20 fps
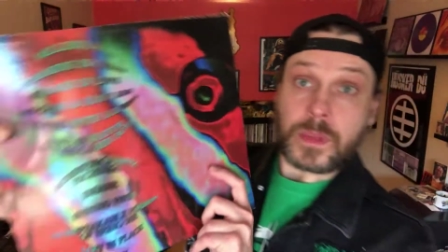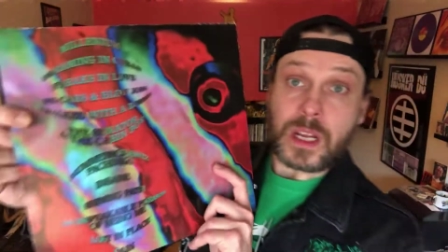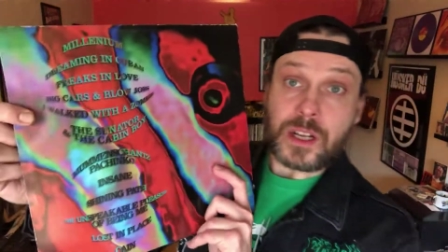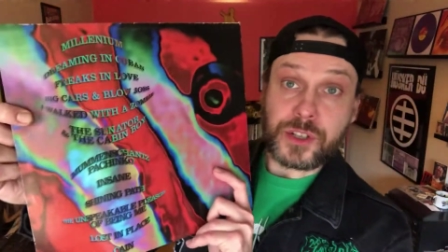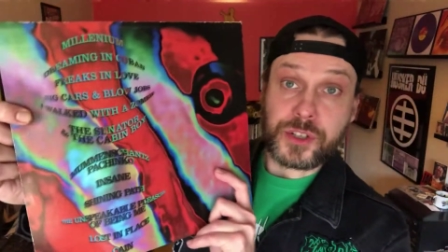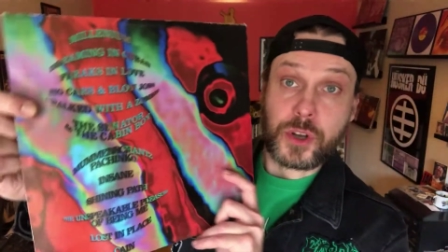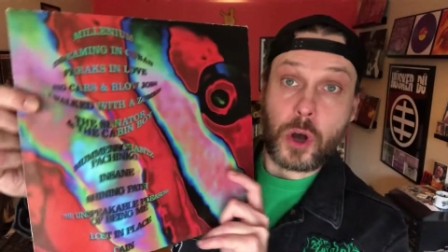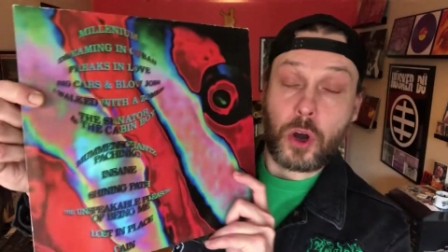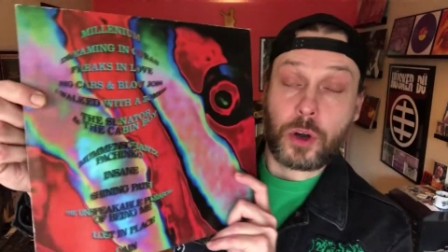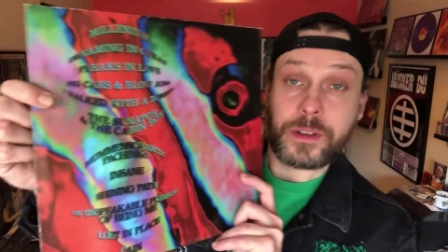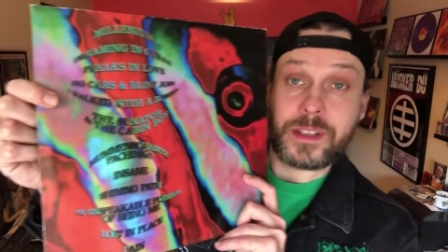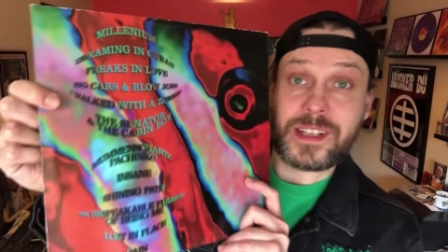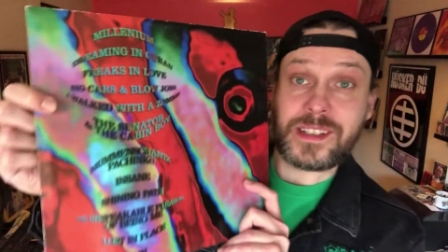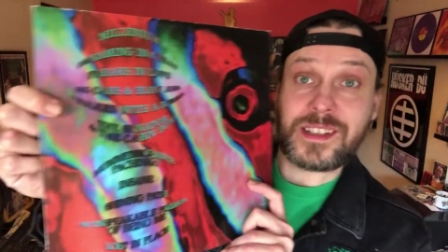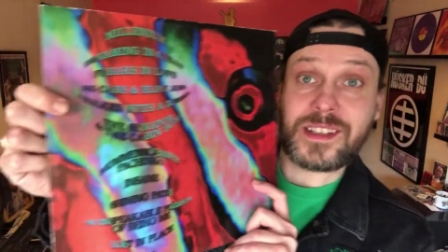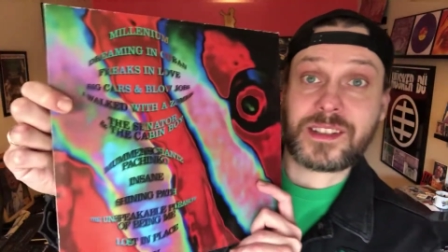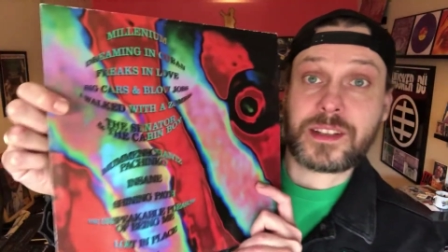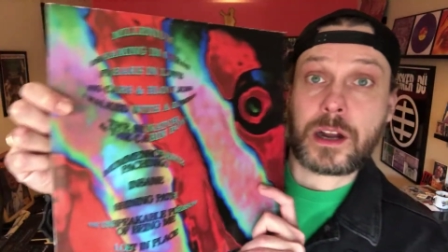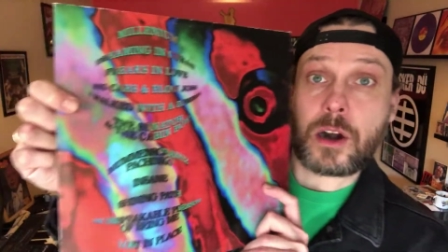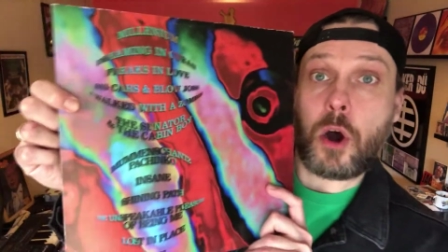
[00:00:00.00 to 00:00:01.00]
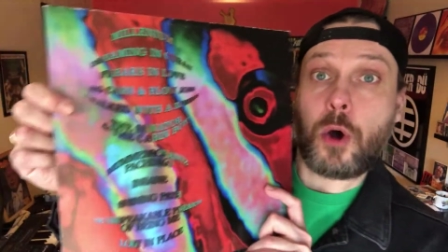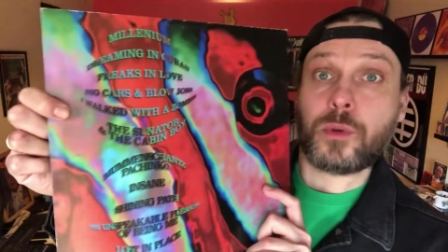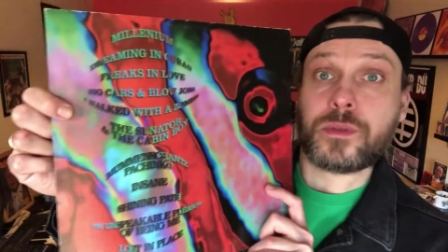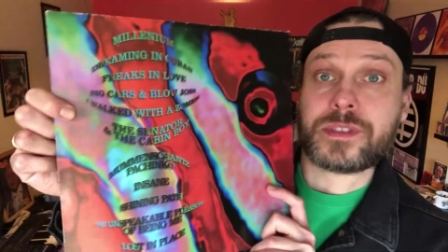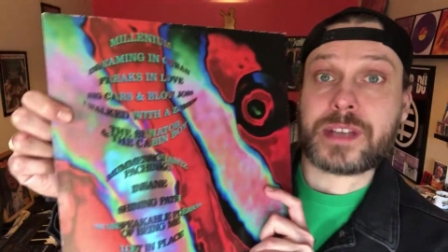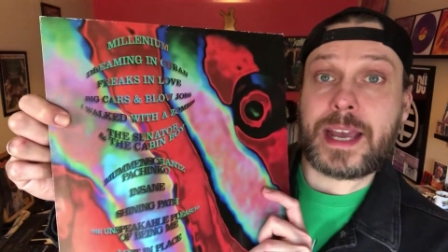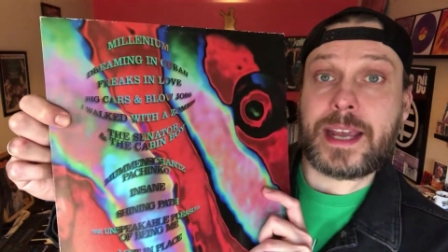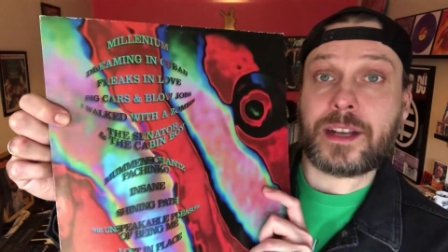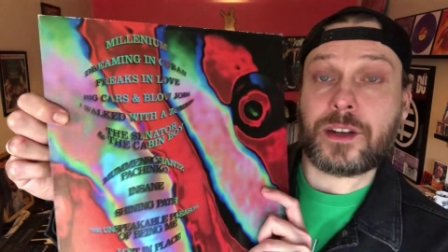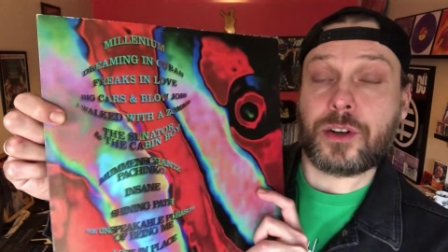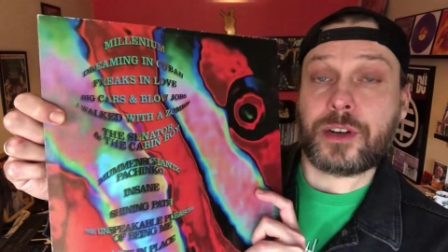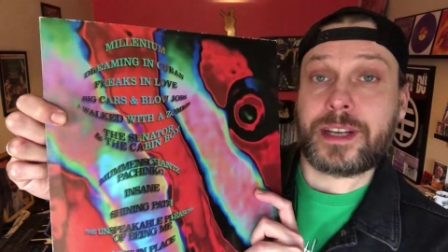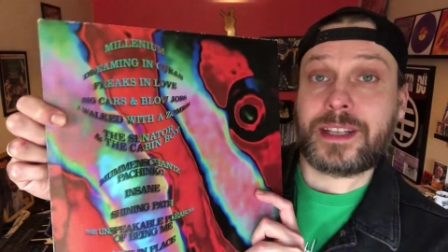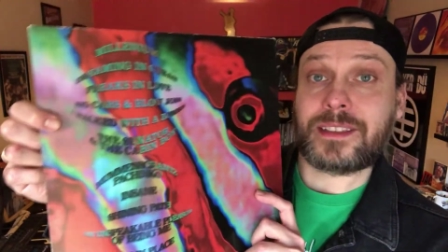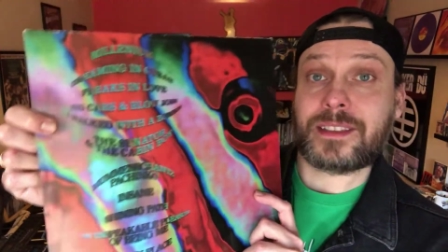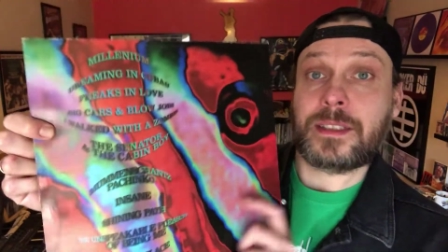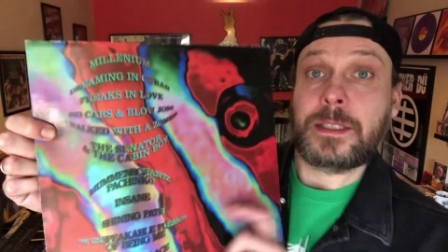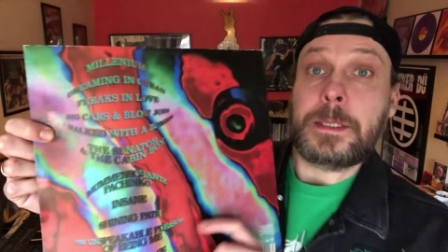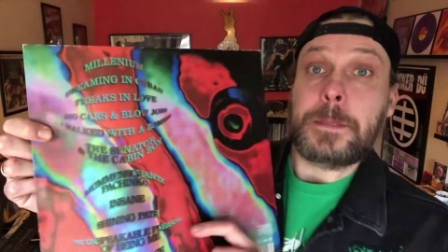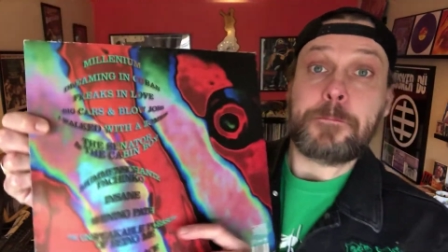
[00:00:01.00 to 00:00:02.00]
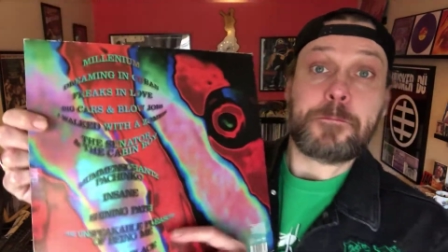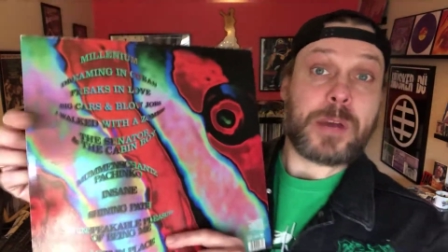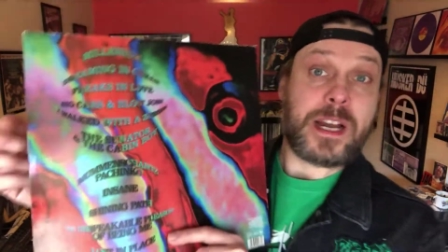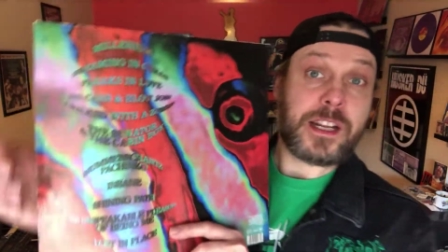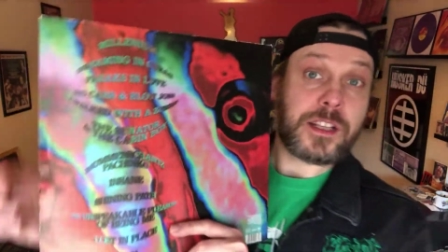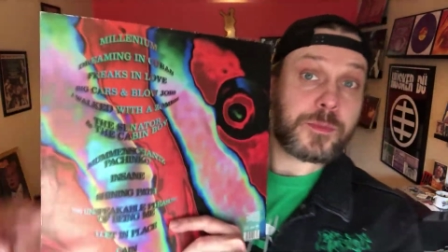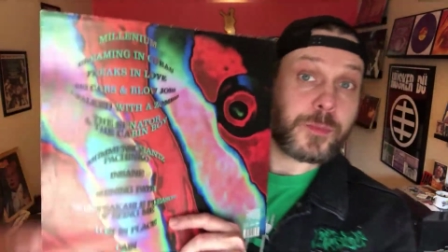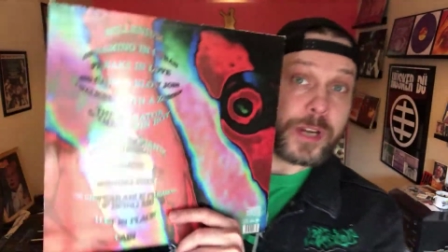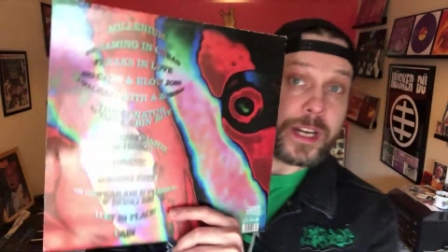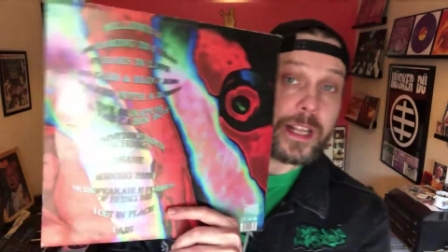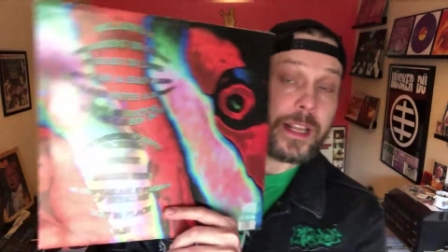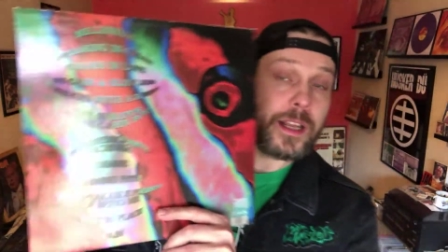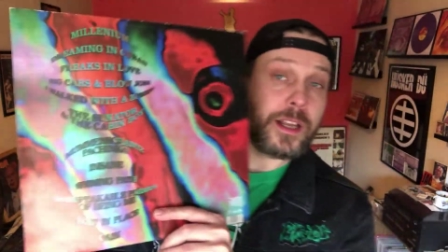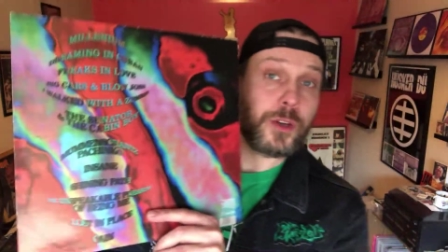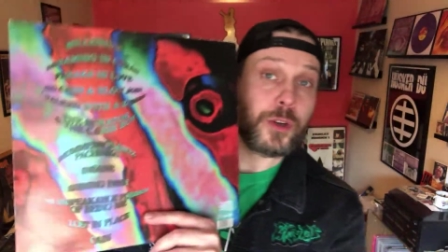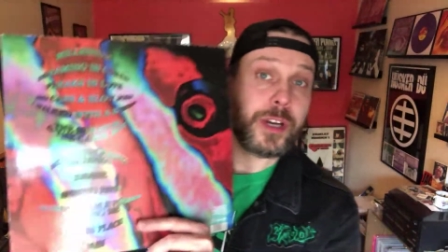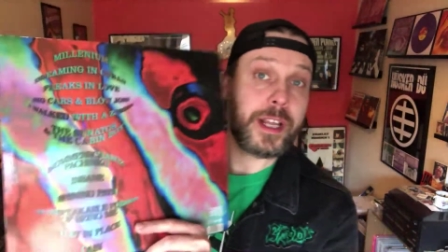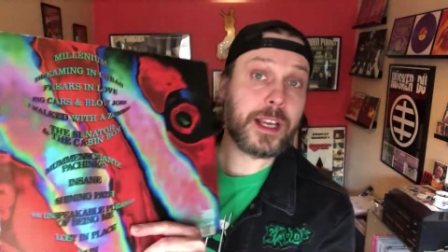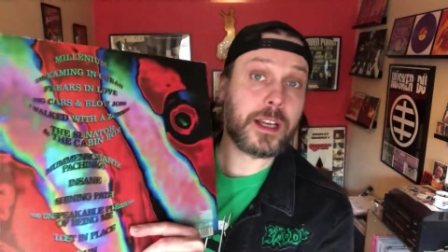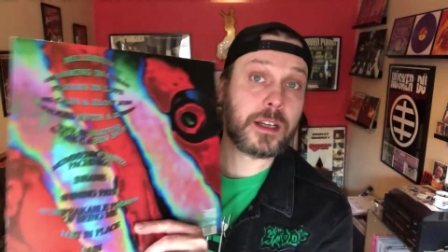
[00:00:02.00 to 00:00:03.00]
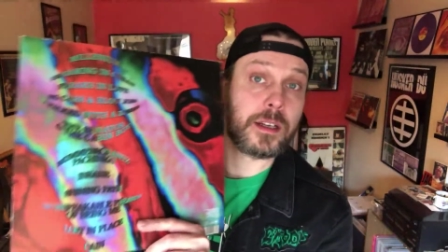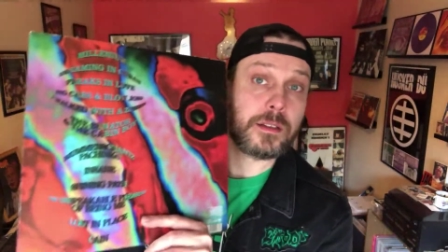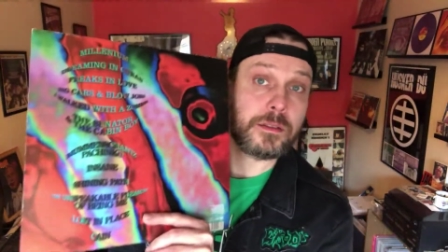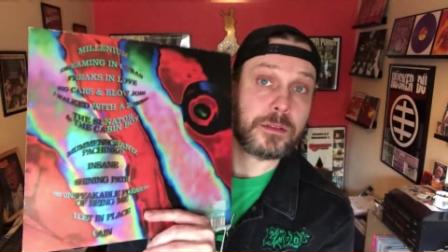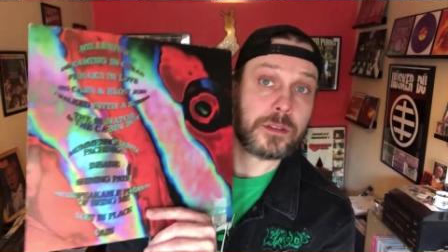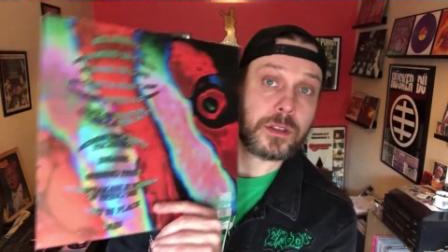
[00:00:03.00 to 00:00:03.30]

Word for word: song. This is their own take on it and it's pretty unique